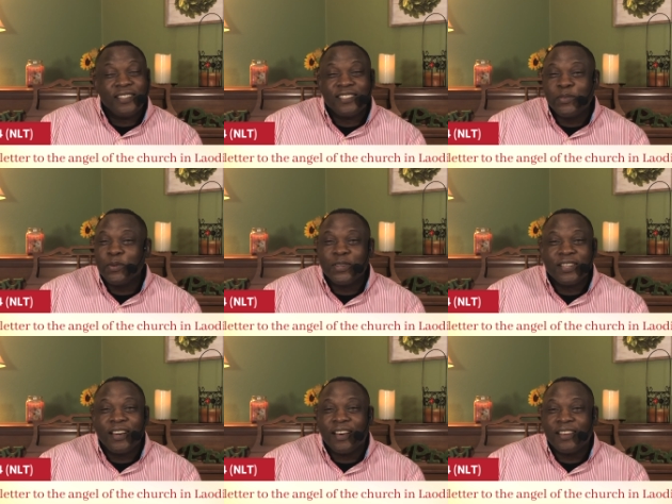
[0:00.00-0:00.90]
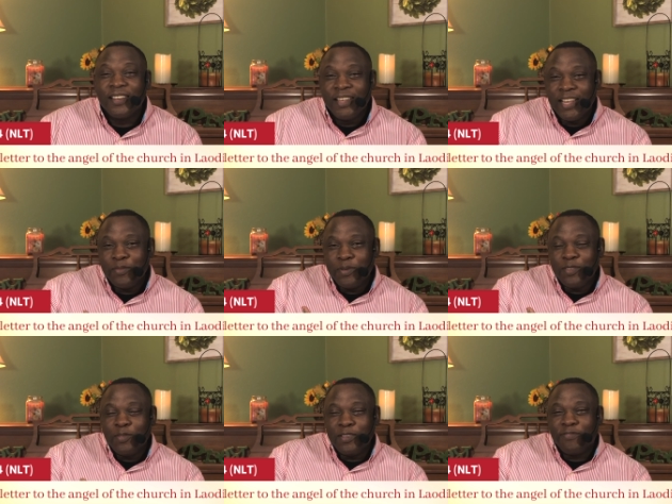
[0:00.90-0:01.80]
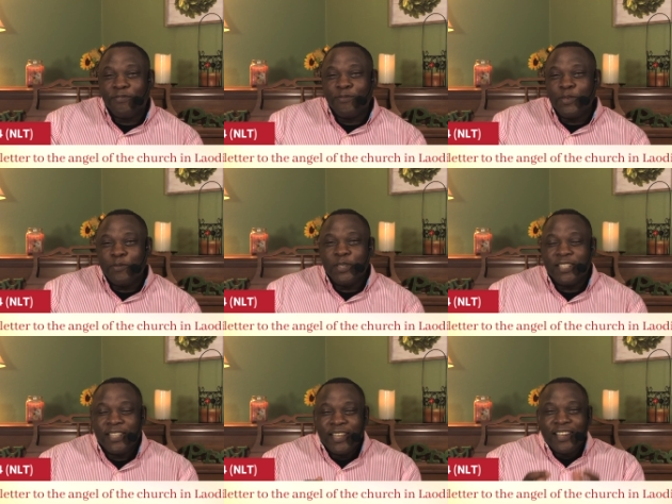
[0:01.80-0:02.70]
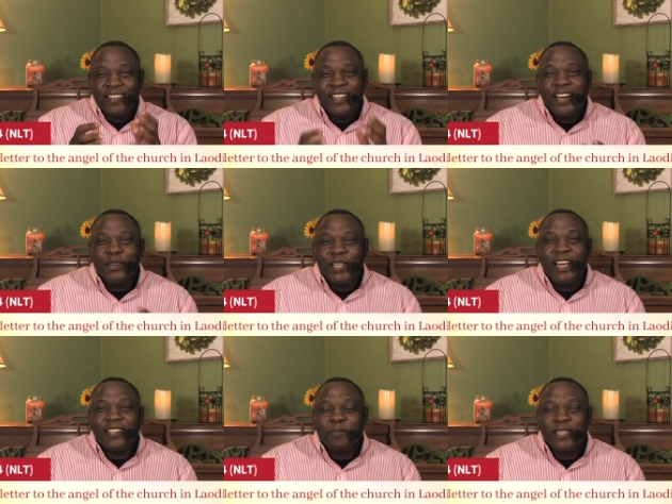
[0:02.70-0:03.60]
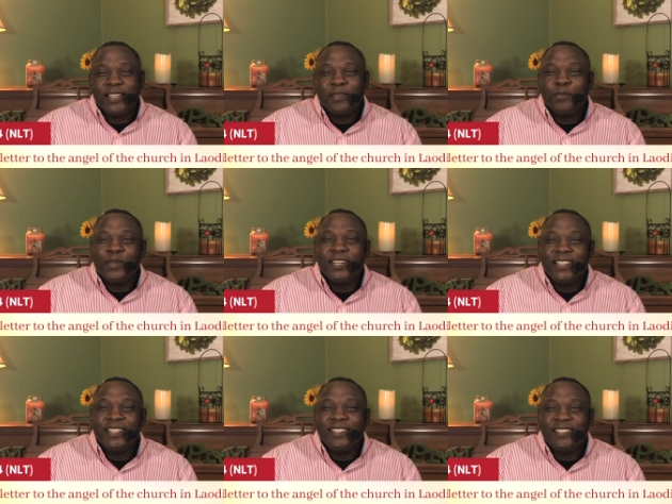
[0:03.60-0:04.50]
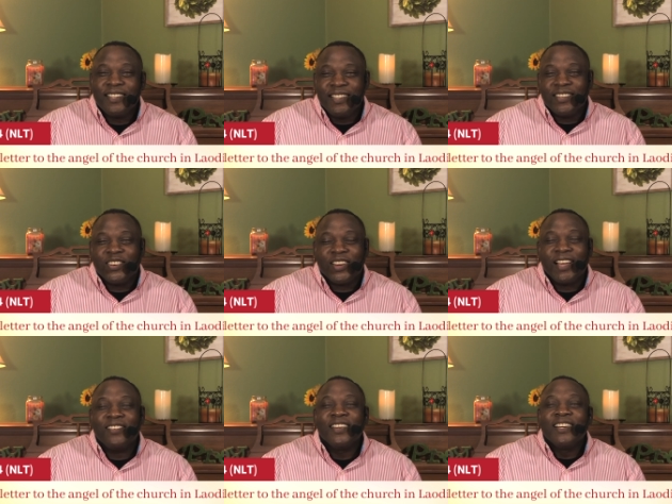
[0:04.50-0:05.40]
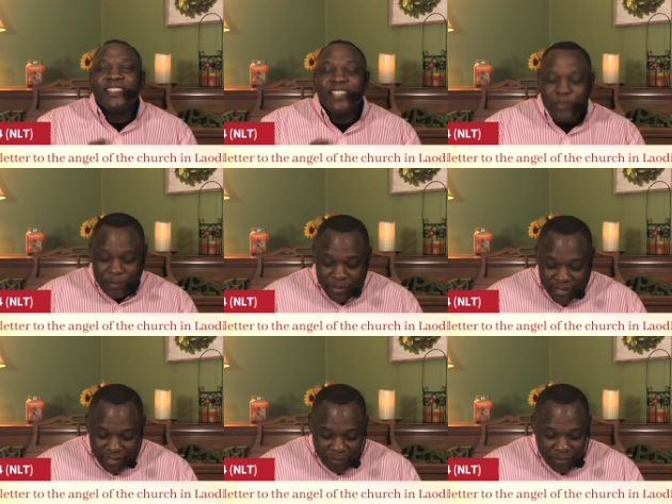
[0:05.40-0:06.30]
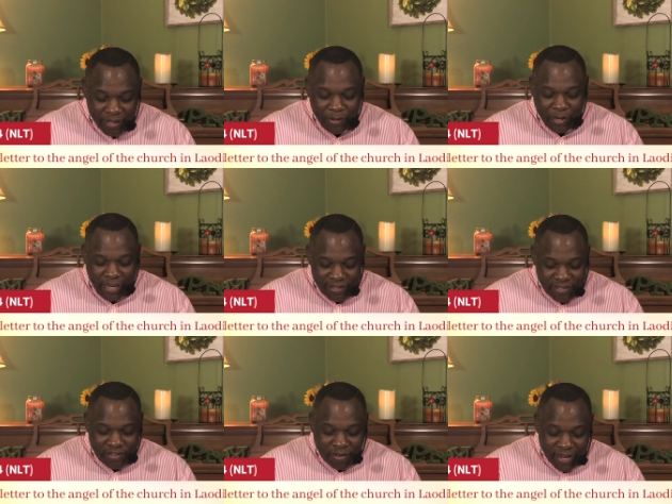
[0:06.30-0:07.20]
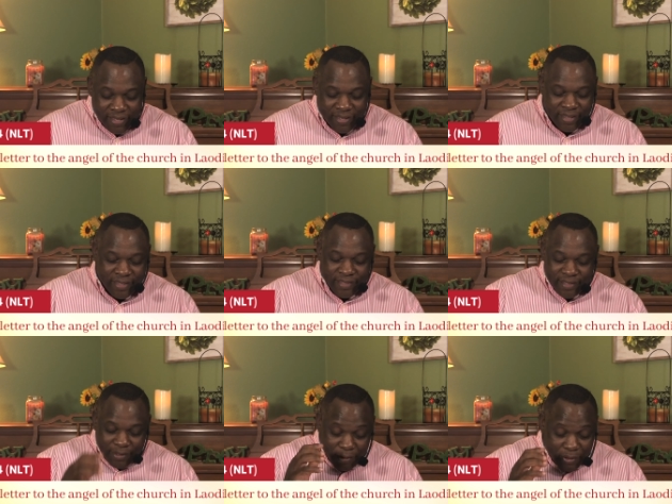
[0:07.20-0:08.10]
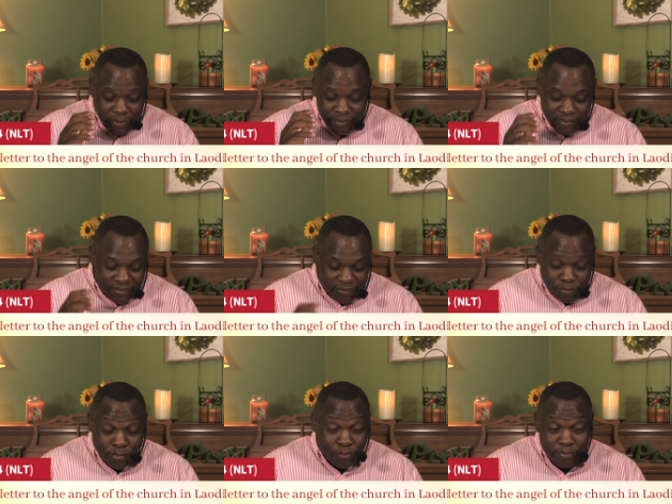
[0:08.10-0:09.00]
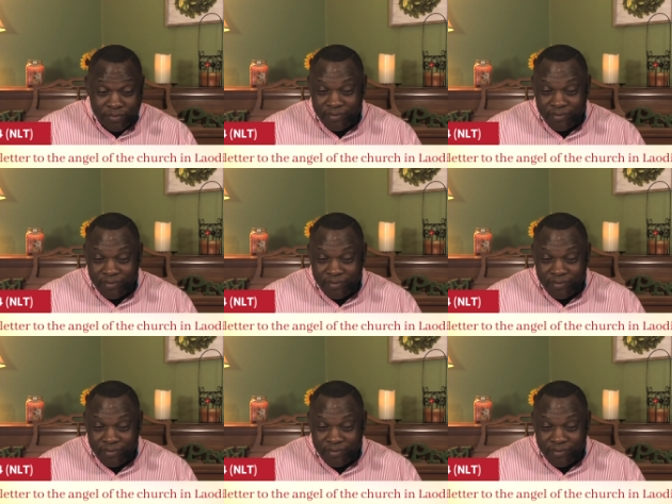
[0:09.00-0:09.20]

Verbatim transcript: is the word of God. And we, we when we allow that to become what it is in our life, then we become as Christ. Oh, truth